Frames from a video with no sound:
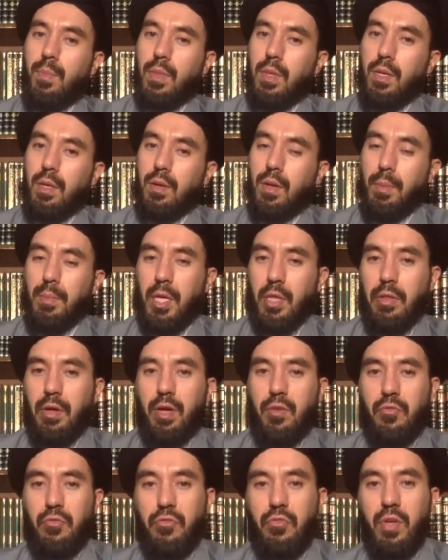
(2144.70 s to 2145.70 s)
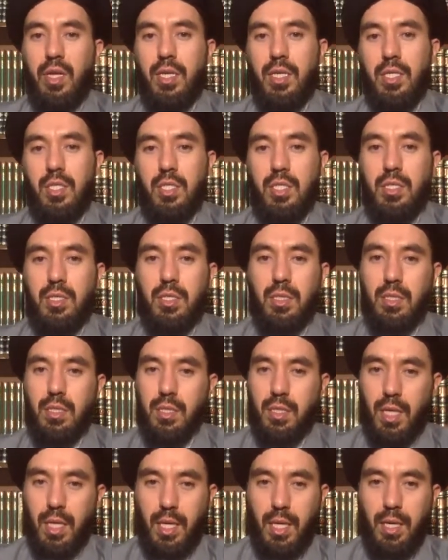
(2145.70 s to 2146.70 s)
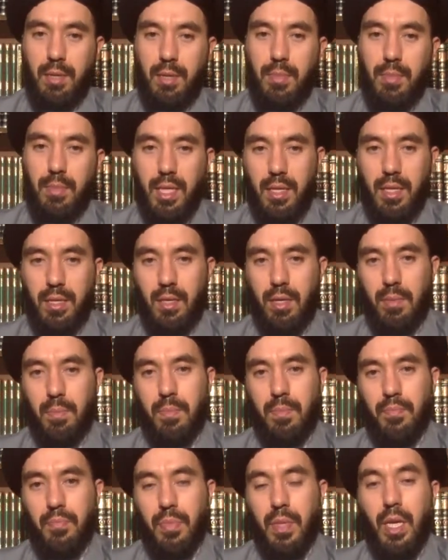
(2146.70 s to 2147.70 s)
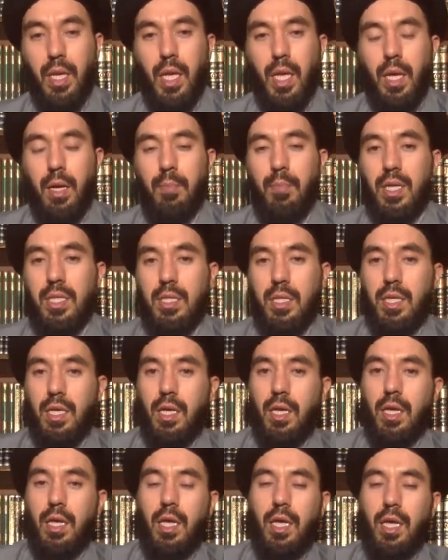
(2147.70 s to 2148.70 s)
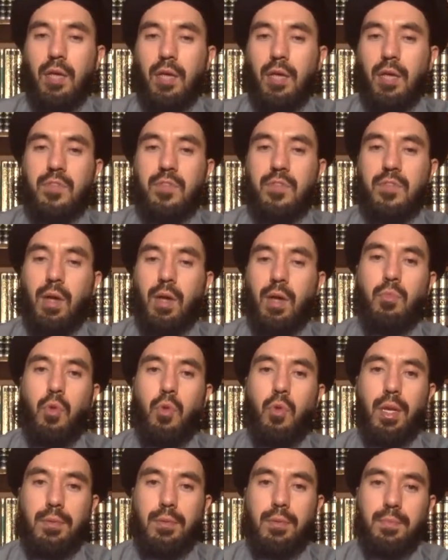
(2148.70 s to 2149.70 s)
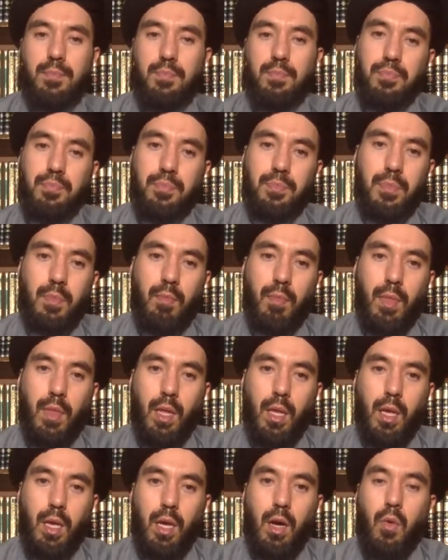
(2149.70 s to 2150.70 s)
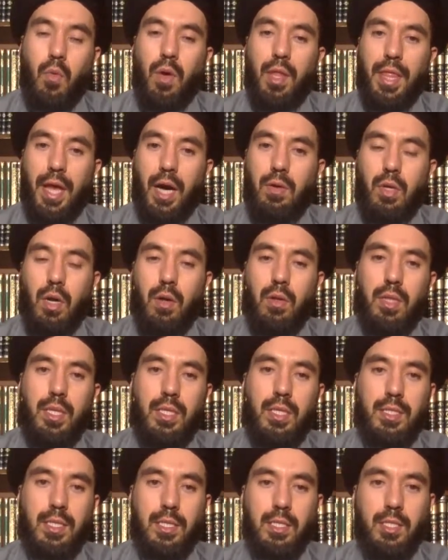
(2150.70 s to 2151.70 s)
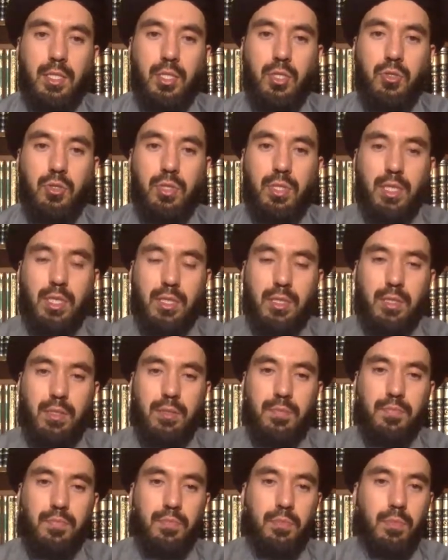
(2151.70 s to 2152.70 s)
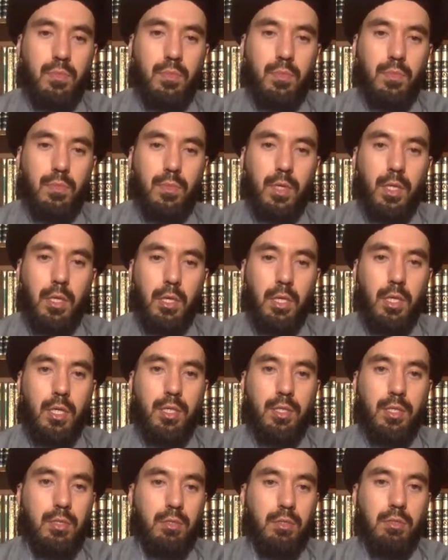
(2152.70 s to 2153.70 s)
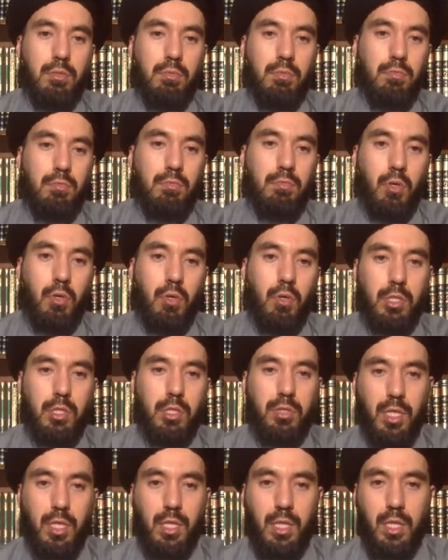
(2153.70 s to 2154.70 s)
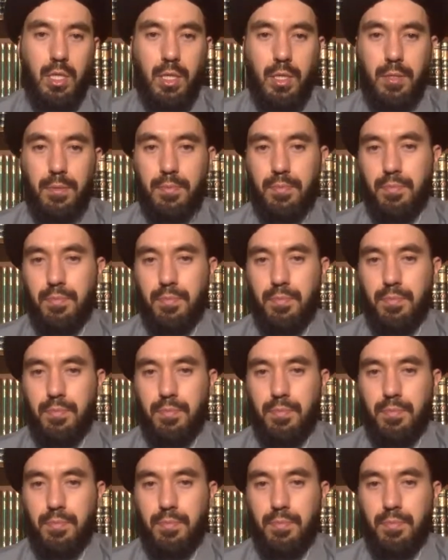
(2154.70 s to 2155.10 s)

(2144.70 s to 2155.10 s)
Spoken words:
Ramadan finish, they can make it up. But if someone, without all these excuses, eats or drink,